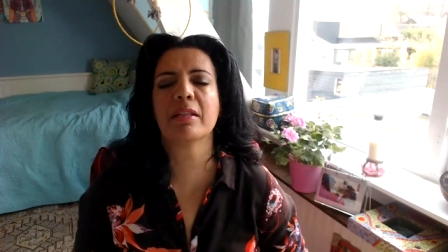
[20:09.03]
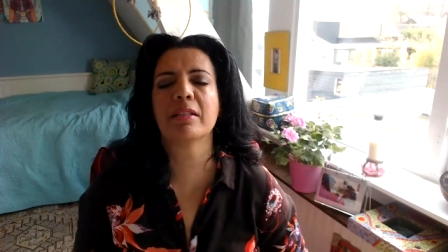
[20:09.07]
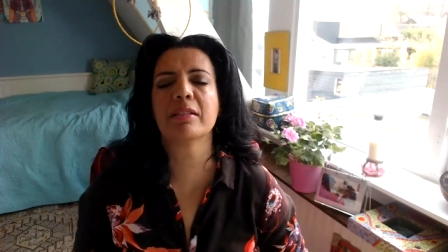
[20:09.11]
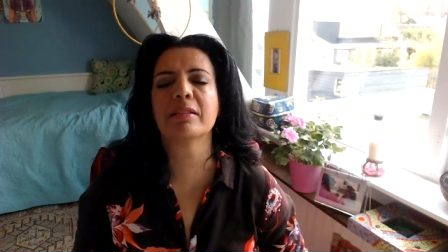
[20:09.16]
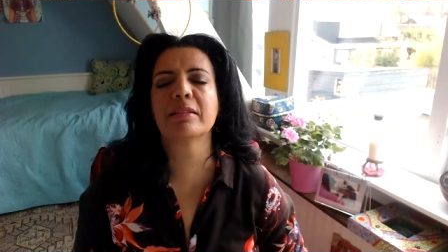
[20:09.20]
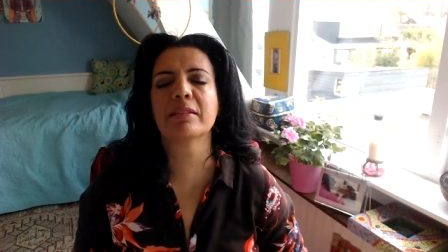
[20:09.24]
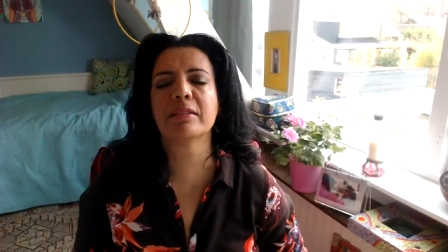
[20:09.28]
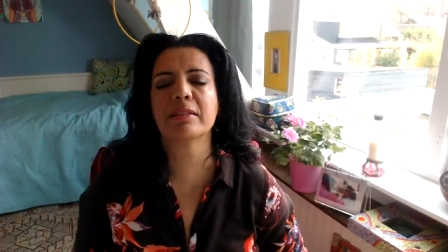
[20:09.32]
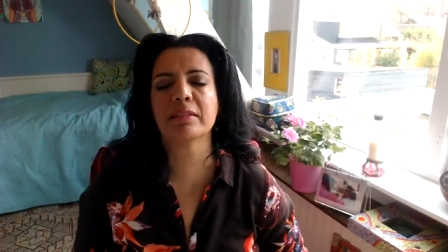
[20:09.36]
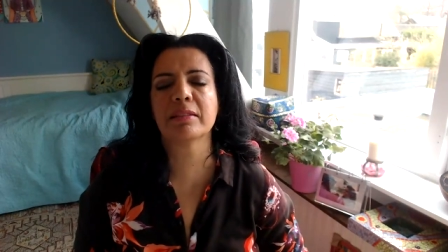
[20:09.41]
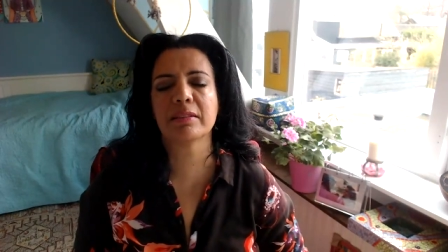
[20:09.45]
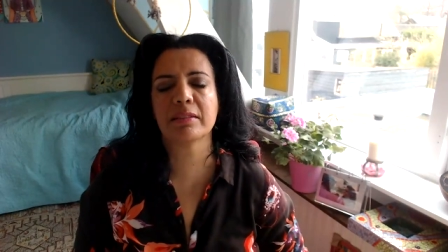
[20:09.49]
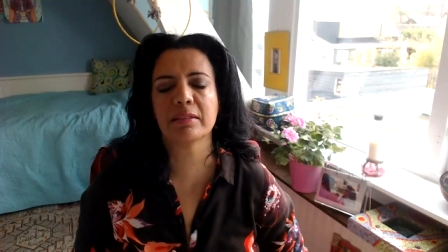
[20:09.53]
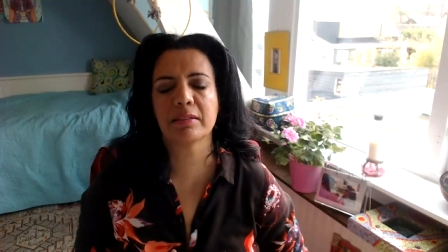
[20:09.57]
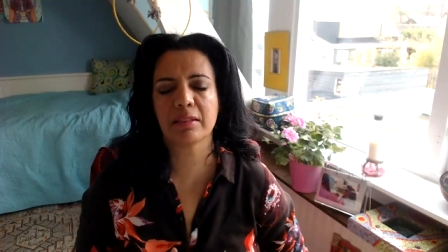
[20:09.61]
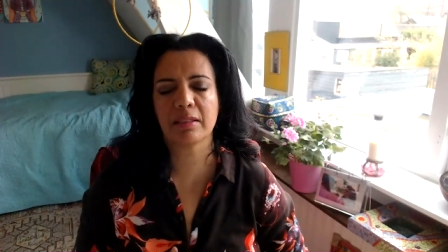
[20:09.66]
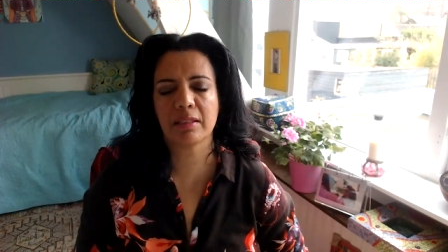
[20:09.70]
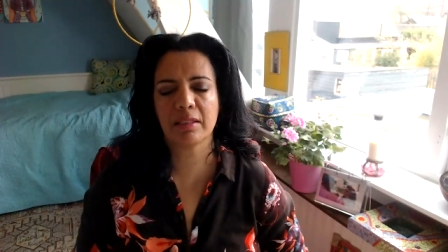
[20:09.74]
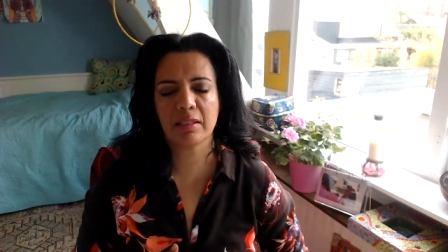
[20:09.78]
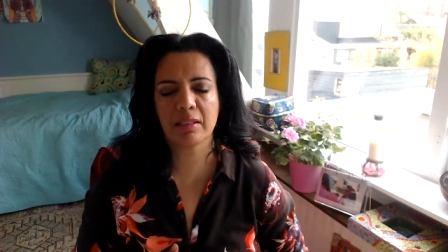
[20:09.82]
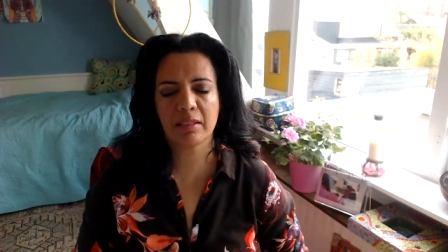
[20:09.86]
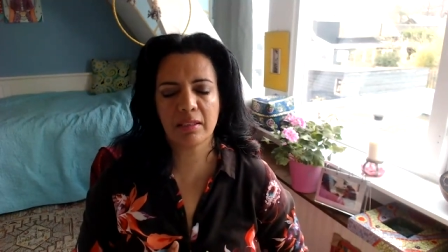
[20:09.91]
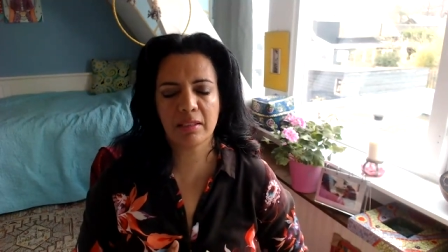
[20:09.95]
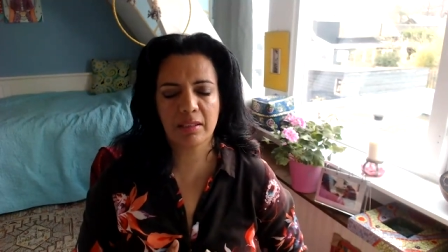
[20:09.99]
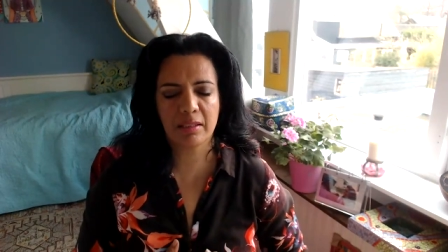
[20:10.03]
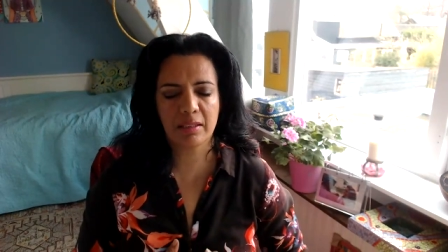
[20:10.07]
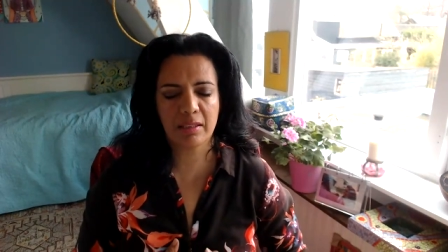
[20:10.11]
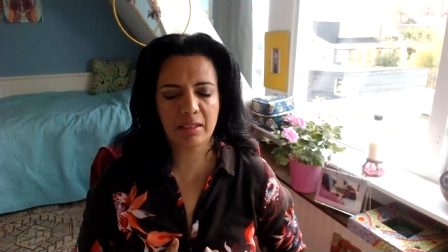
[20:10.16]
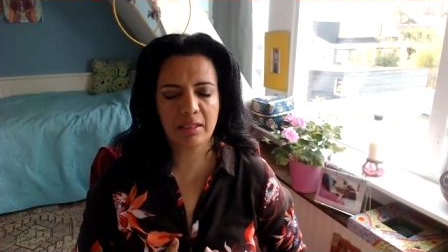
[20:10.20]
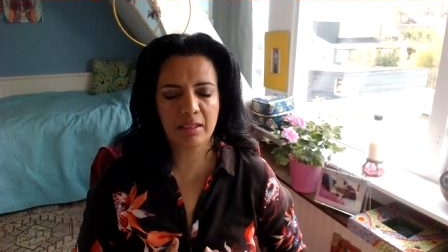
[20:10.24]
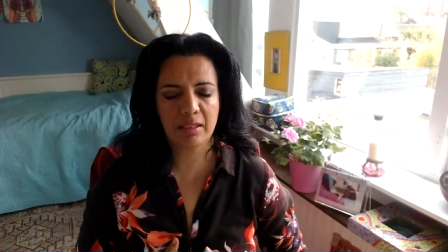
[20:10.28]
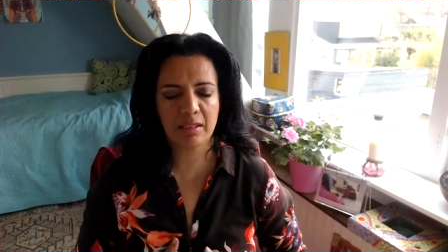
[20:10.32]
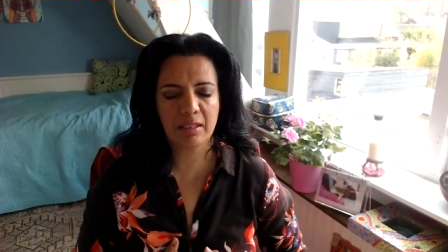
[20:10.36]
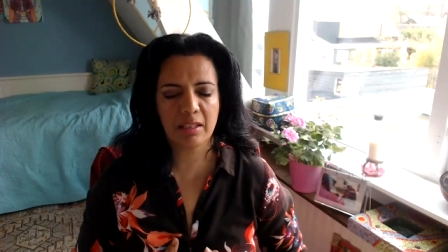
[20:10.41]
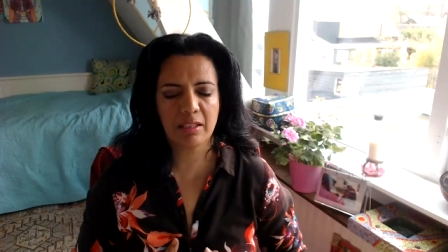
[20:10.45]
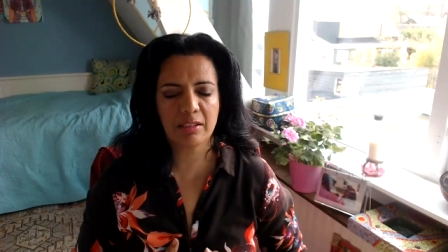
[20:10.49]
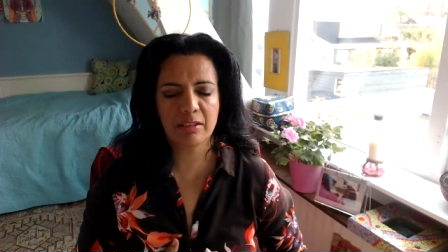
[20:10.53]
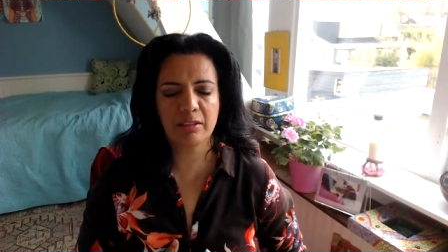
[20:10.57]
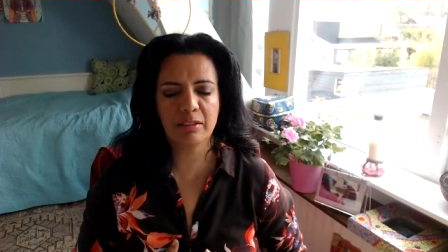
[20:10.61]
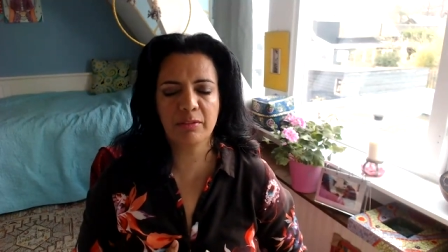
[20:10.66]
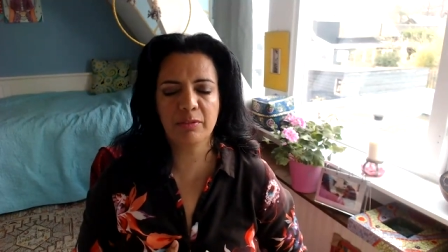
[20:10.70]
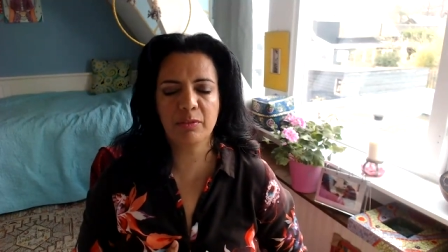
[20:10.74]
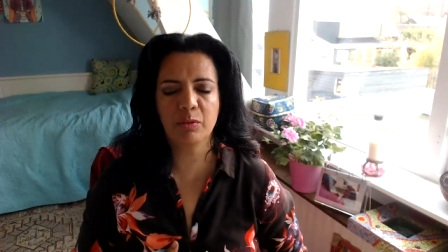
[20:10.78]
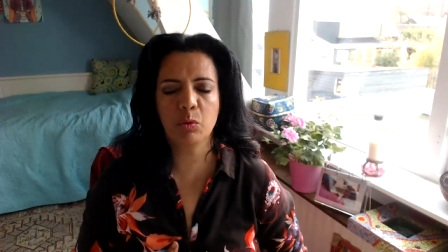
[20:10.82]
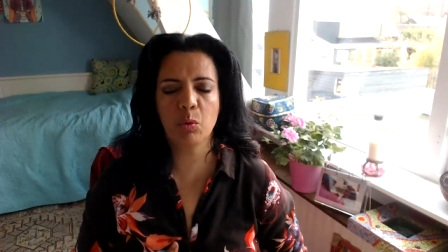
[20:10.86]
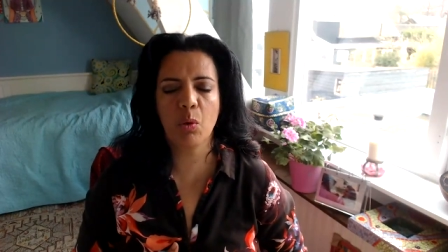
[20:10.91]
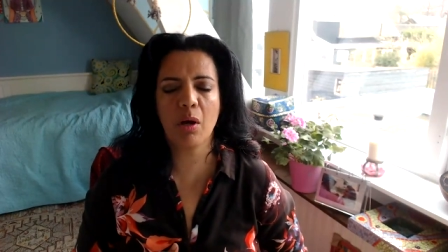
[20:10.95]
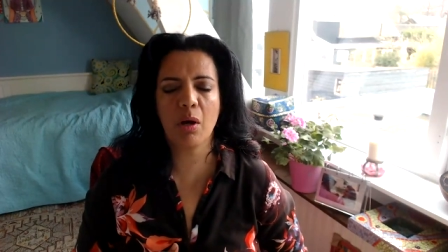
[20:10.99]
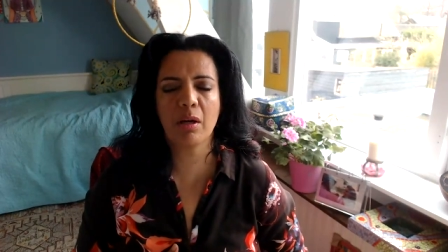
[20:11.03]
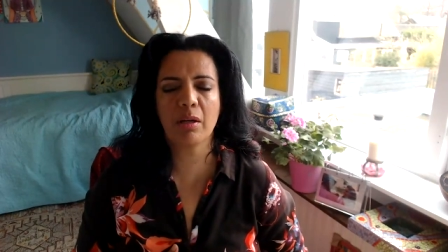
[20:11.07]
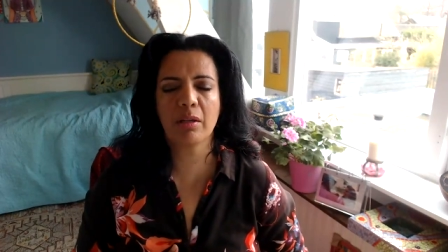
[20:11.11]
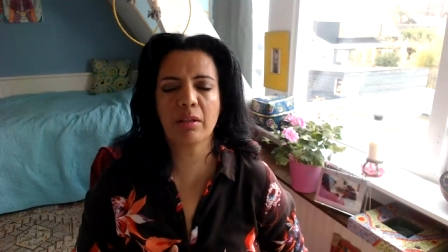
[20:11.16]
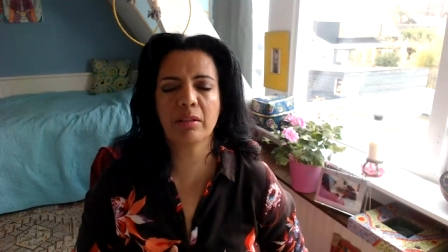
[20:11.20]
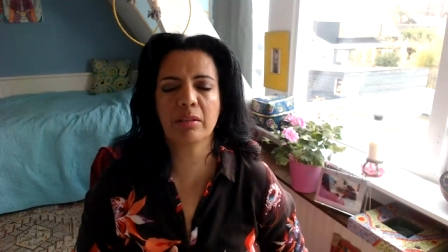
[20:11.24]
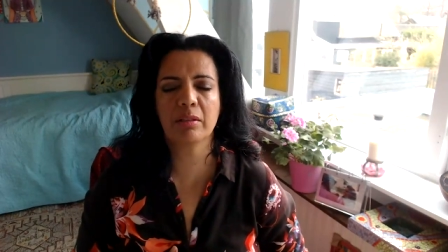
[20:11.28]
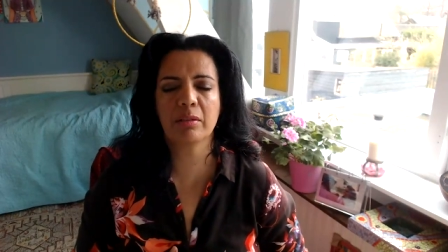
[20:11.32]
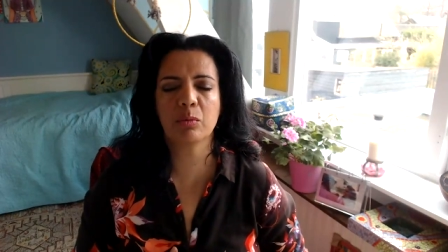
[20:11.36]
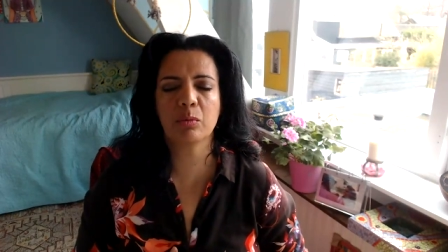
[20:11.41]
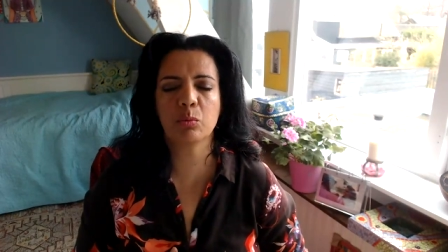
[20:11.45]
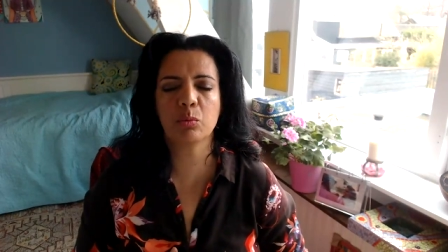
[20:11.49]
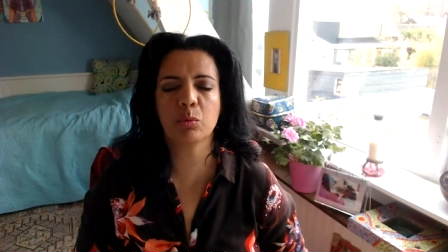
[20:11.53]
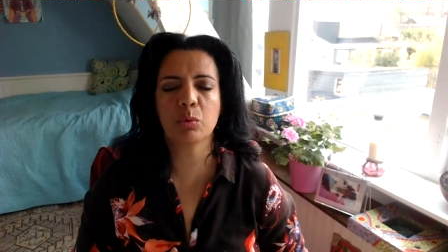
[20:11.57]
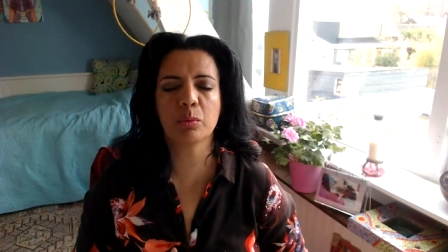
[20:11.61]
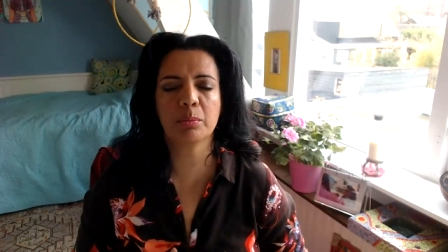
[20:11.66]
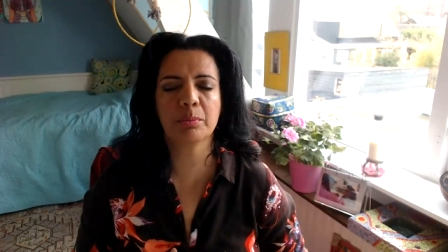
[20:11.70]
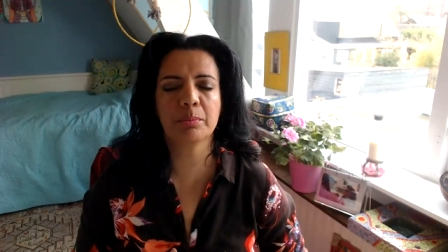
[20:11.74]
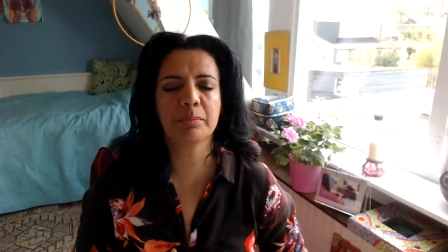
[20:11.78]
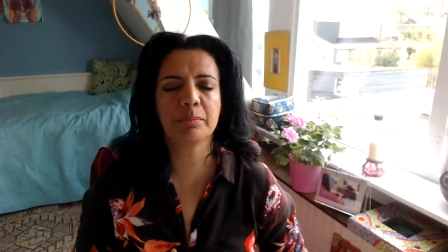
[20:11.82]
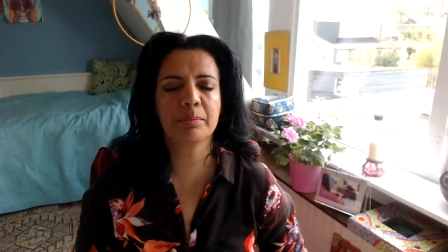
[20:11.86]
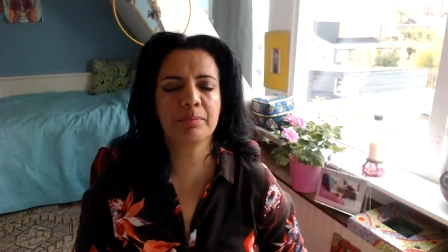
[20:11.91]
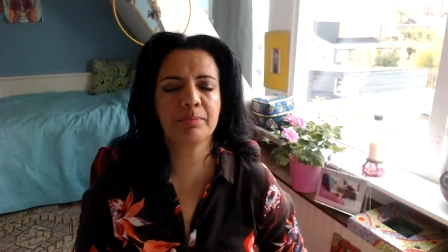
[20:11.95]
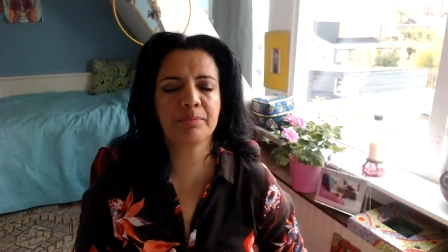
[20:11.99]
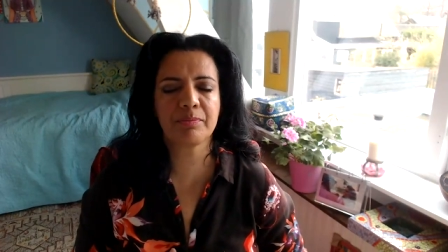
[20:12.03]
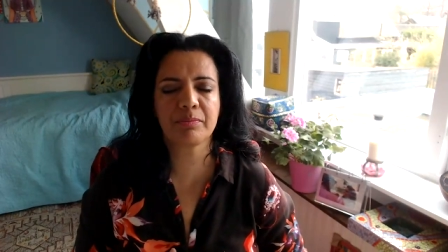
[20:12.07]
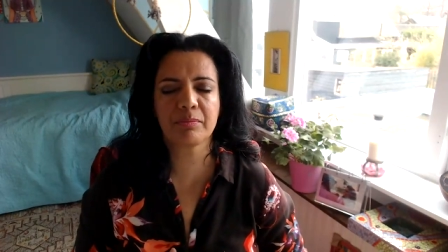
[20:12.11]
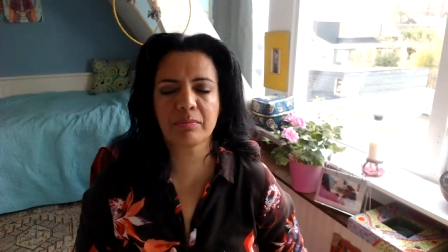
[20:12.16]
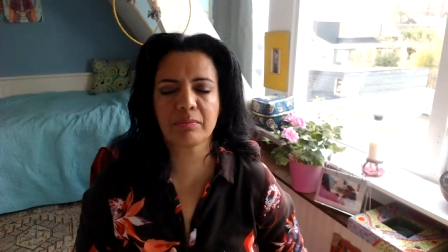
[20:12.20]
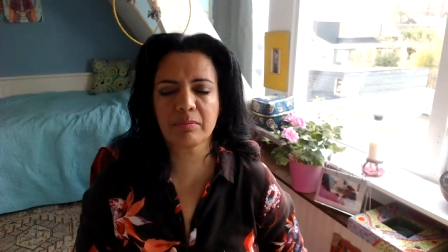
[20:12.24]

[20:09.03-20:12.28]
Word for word: this, as if you are in a womb.